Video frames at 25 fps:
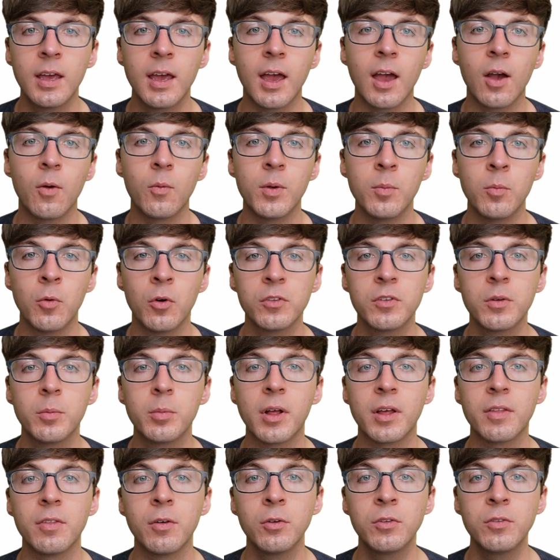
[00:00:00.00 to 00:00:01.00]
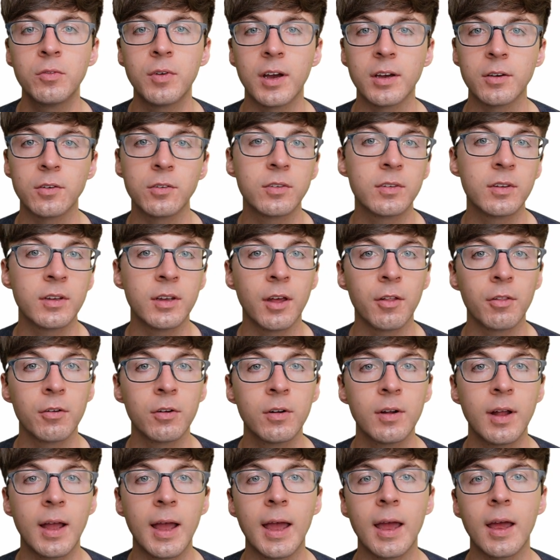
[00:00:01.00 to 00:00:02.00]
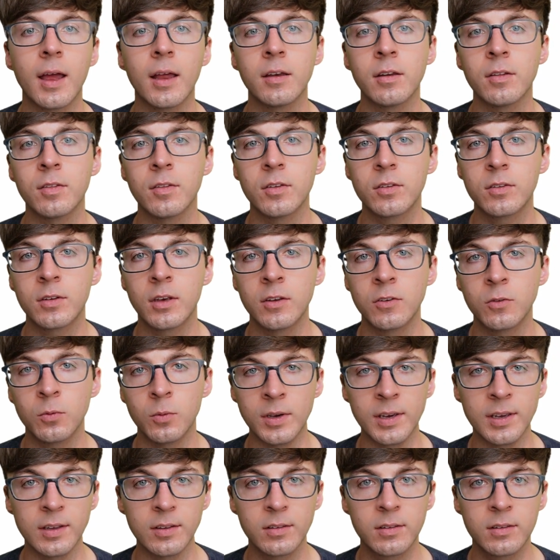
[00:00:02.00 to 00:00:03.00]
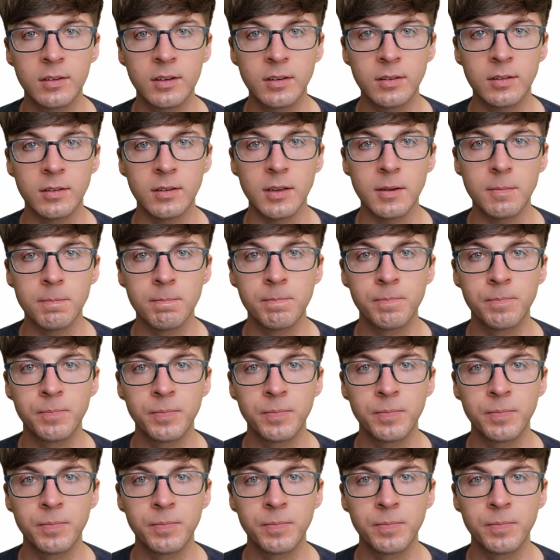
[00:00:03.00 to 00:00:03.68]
and we multiply those values together, and in this case, we get sixty.